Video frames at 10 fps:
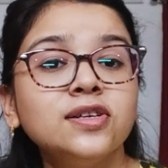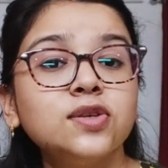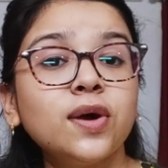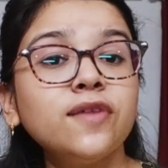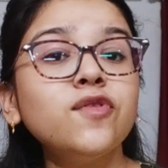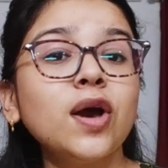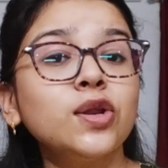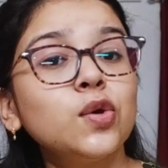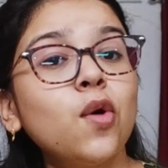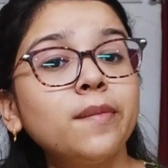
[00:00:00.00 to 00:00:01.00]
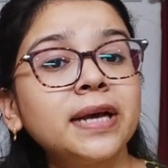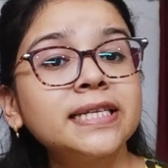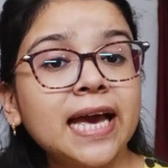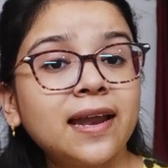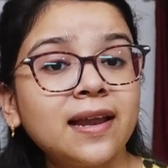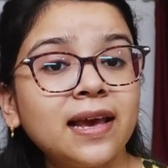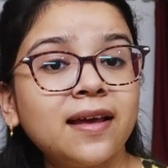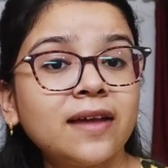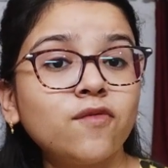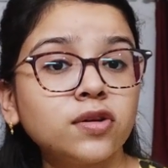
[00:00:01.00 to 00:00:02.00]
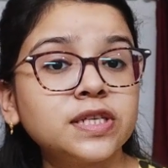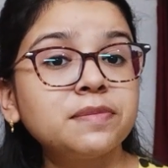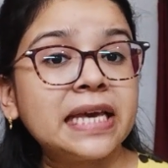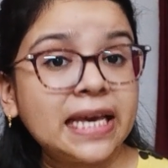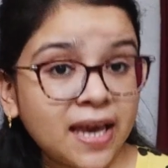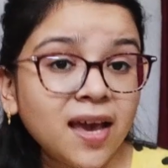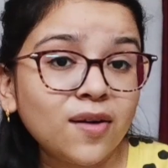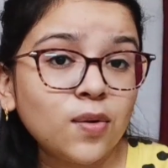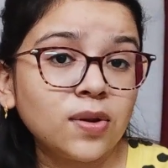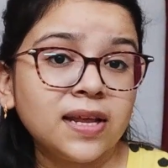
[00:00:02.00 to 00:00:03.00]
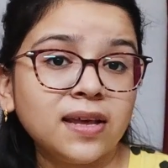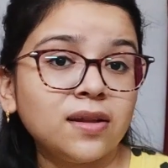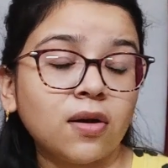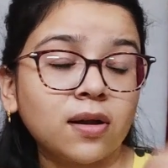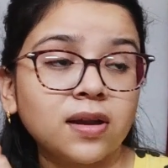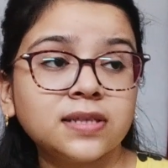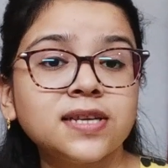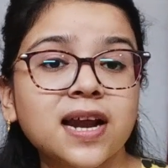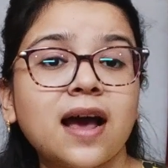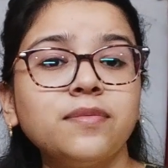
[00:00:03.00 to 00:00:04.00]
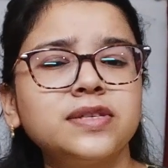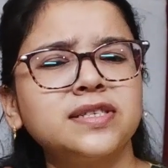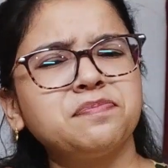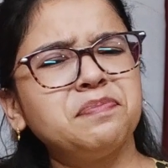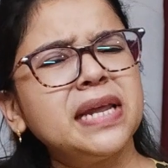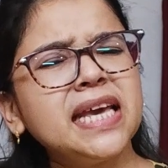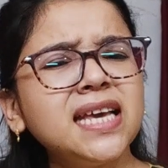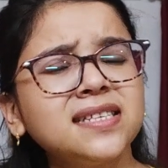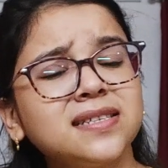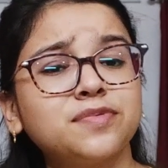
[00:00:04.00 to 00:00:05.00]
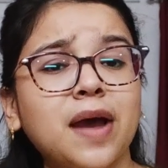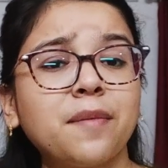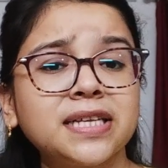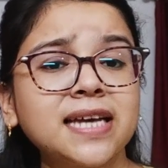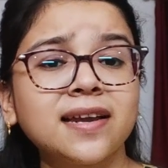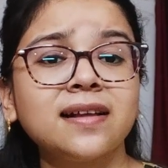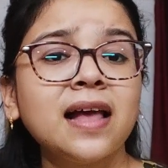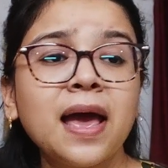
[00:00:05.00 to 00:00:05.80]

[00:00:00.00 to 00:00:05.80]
So if you are new on my channel here and watching me here only, not on Instagram, just please subscribe my channel